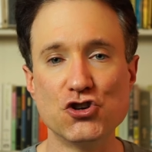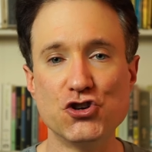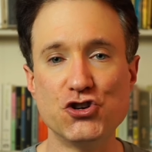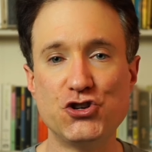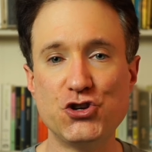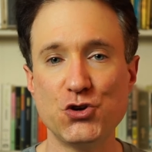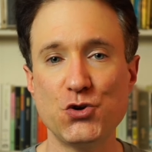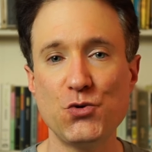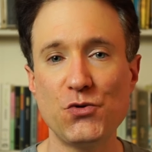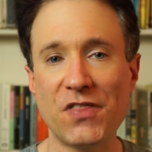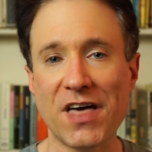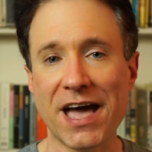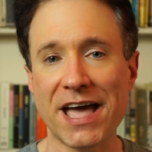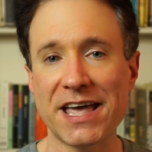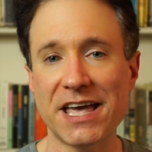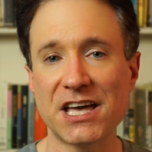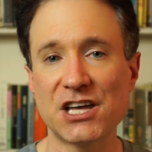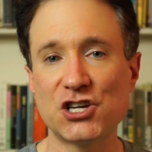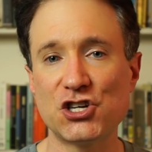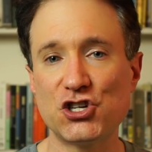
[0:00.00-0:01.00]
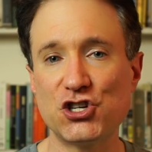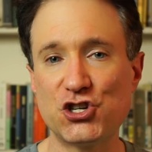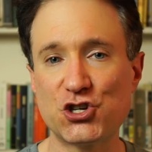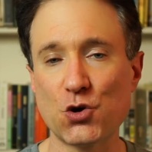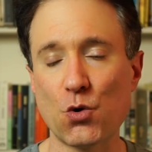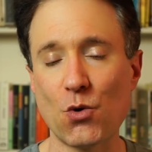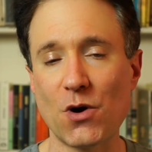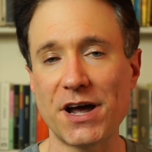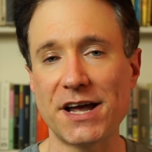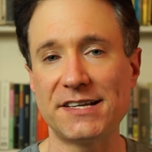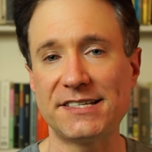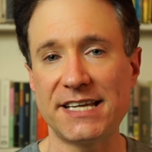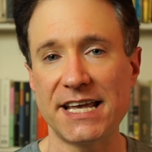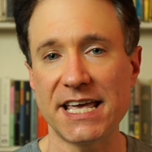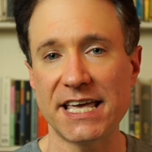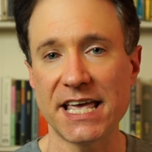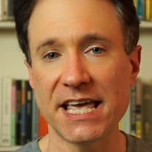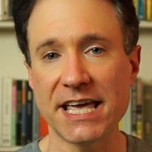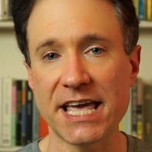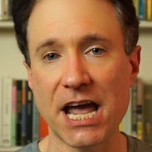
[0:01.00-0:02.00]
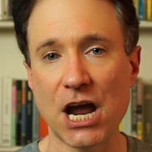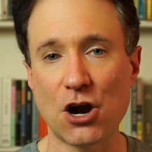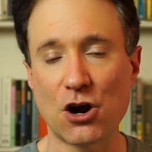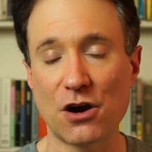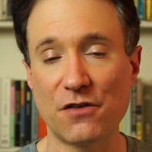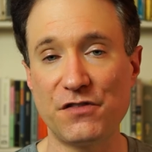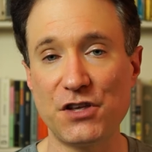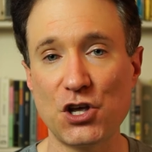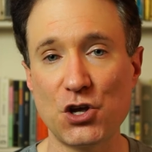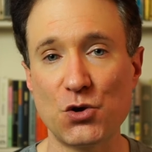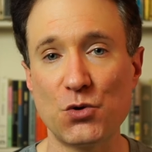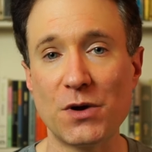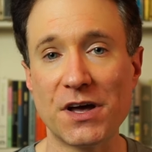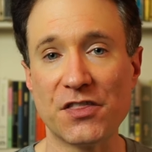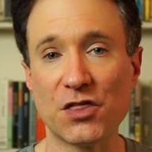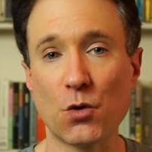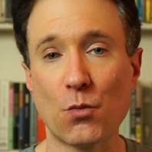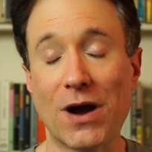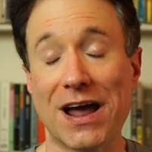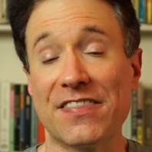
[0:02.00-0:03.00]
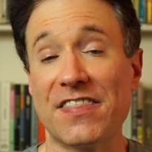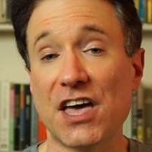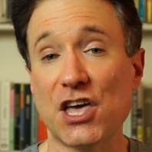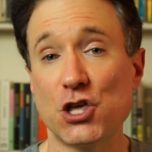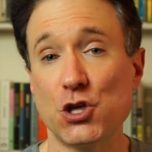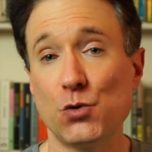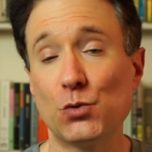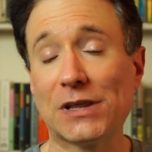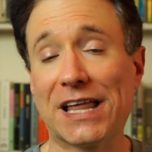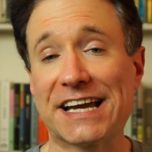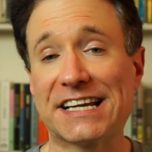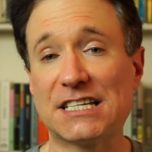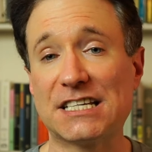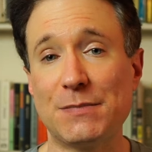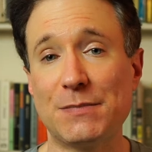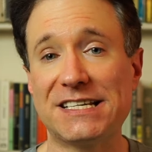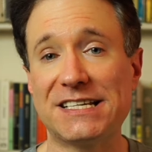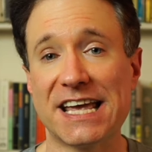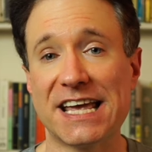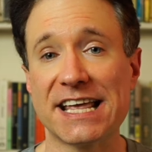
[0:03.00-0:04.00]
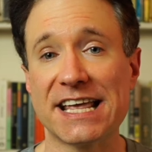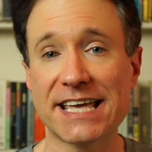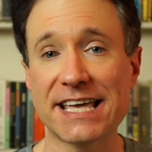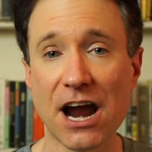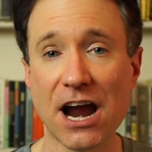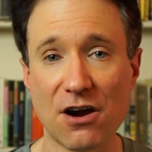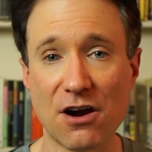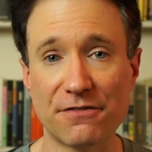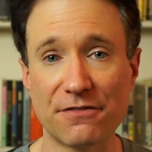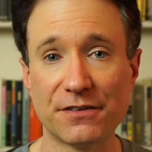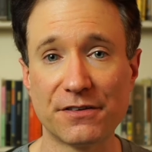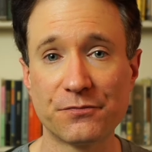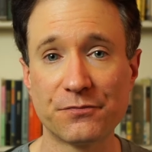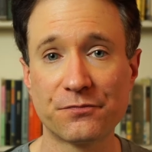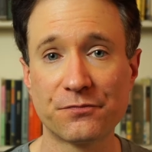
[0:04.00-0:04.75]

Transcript: Do they enjoy taking care of you in the way that you like to be taken care of?